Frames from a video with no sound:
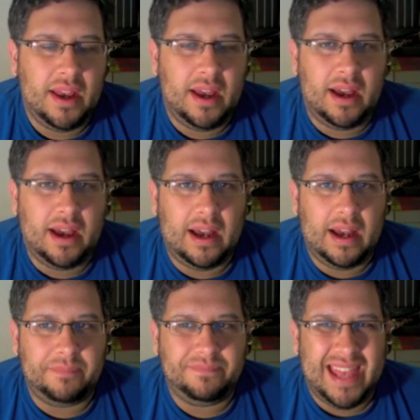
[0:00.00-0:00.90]

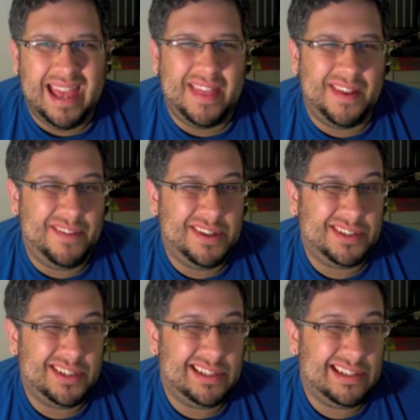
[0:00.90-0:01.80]
And then
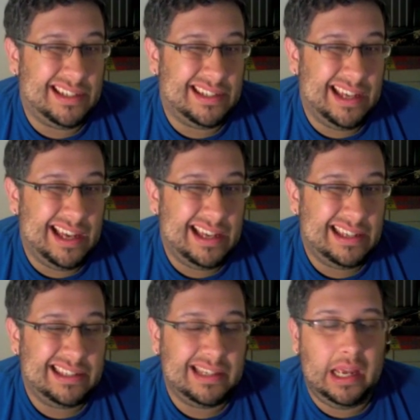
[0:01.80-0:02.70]
eventually she says
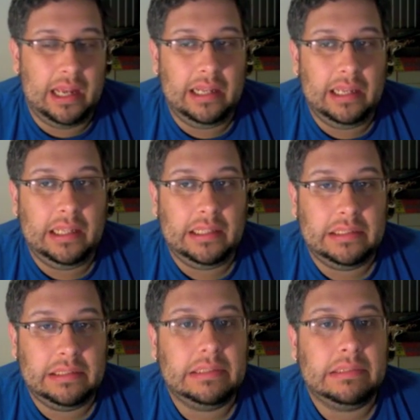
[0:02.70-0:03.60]
yes, and
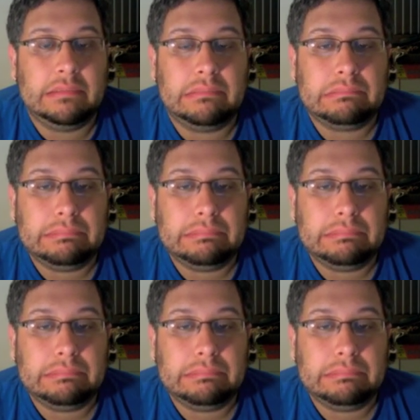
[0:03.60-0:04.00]
it's